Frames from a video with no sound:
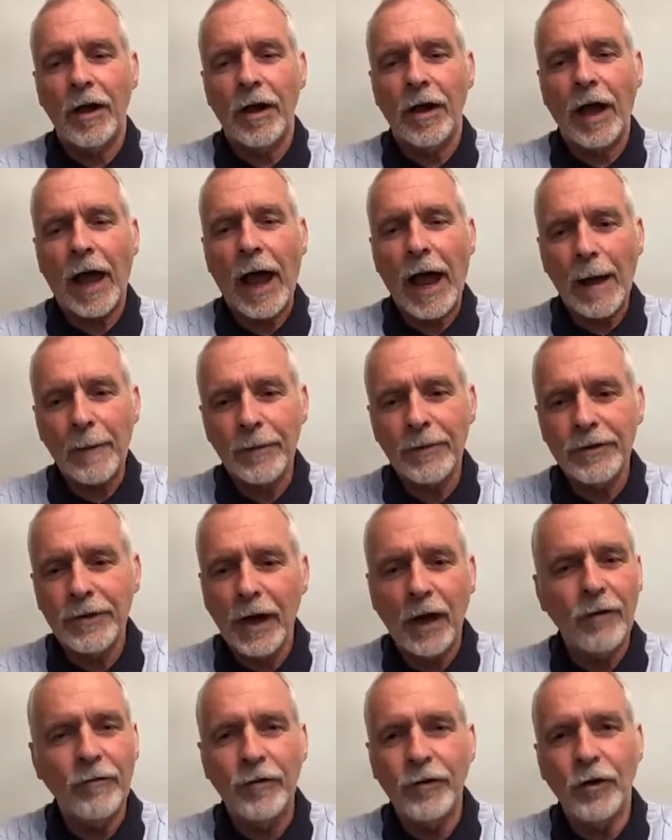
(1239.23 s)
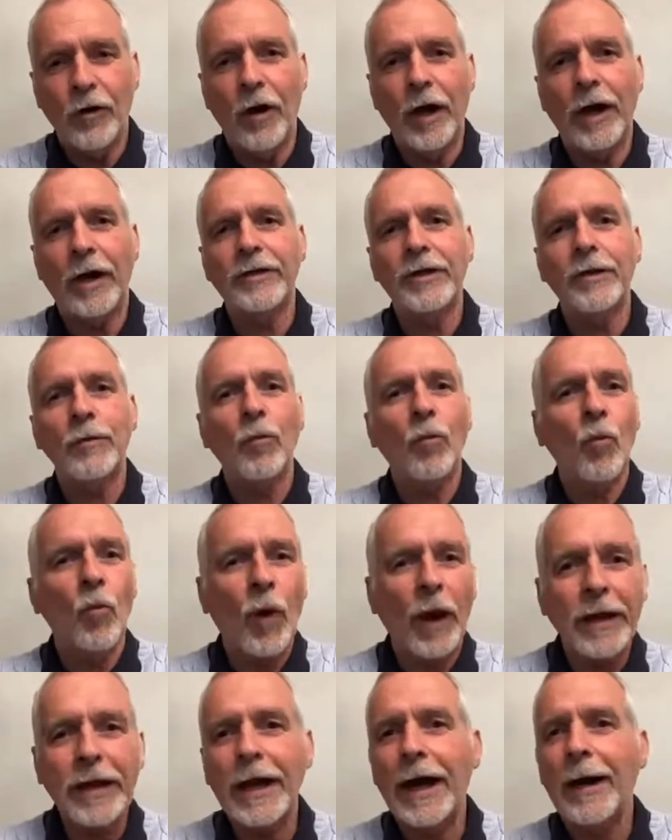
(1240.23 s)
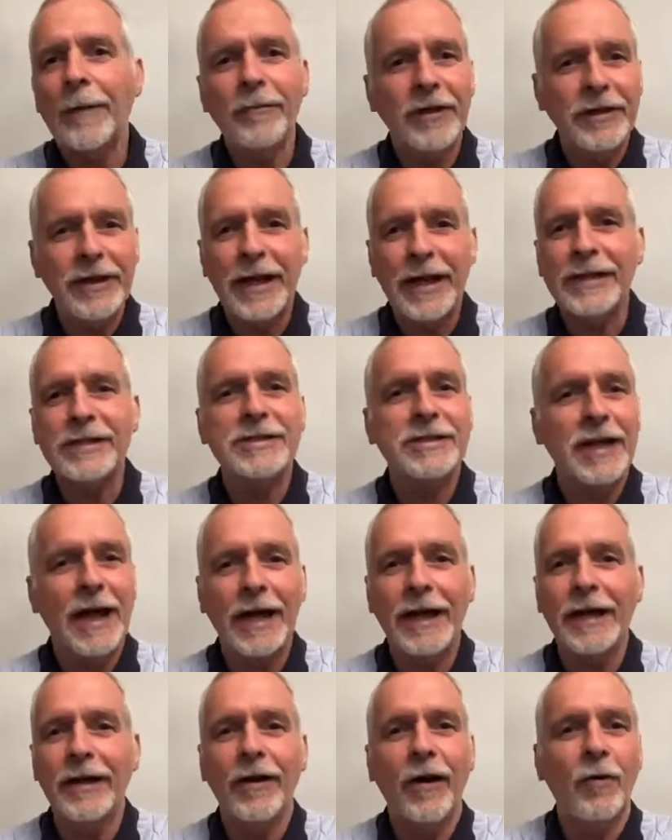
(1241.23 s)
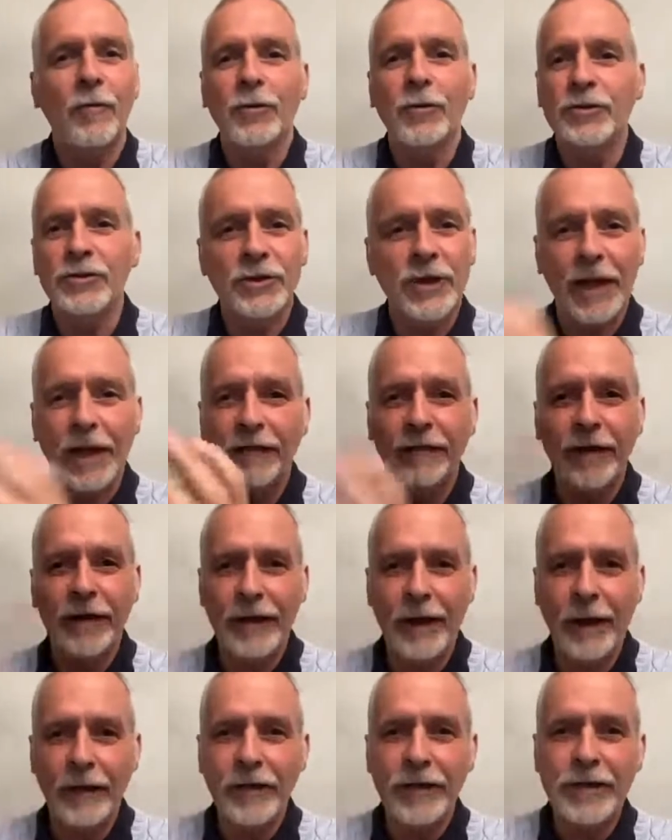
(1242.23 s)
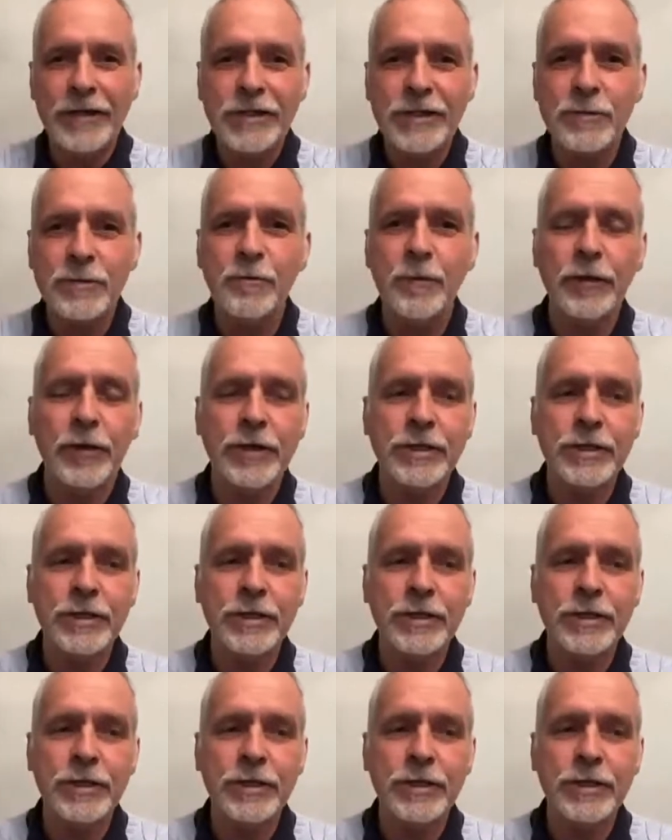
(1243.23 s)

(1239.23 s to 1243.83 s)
happened overnight. I didn't wake up the next day and I was, you know, this is,